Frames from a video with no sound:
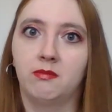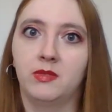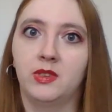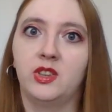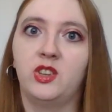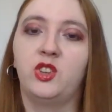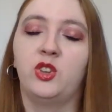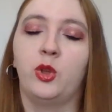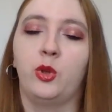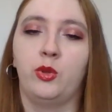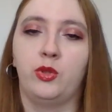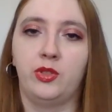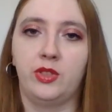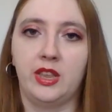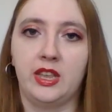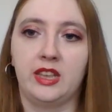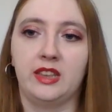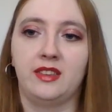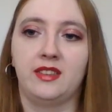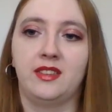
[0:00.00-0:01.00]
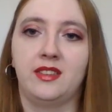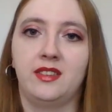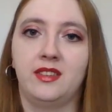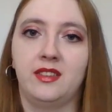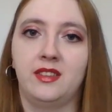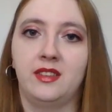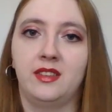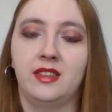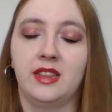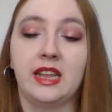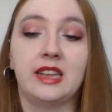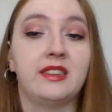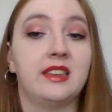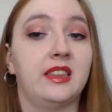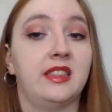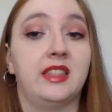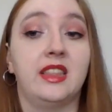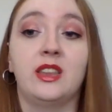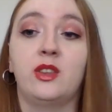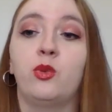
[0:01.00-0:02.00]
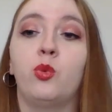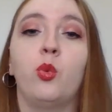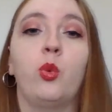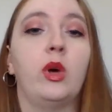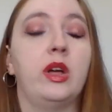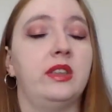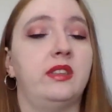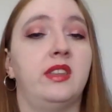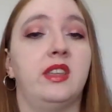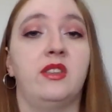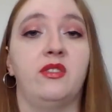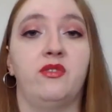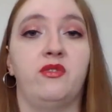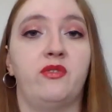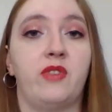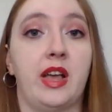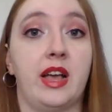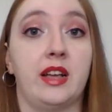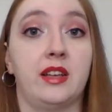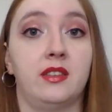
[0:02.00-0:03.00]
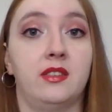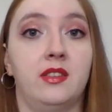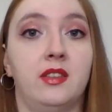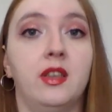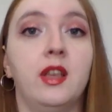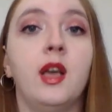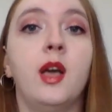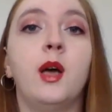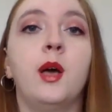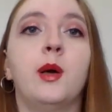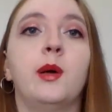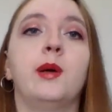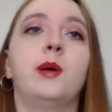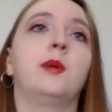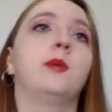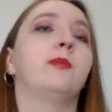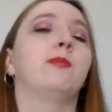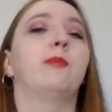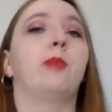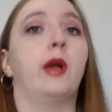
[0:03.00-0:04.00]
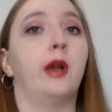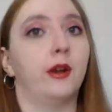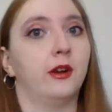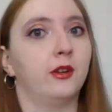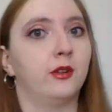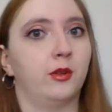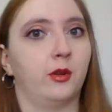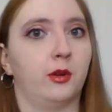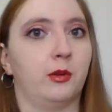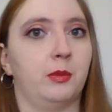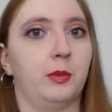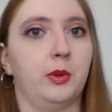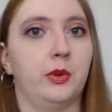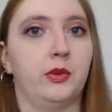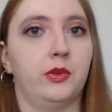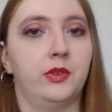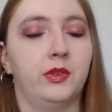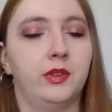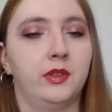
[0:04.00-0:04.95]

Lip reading: So this, like I said, this was in fact paranormal.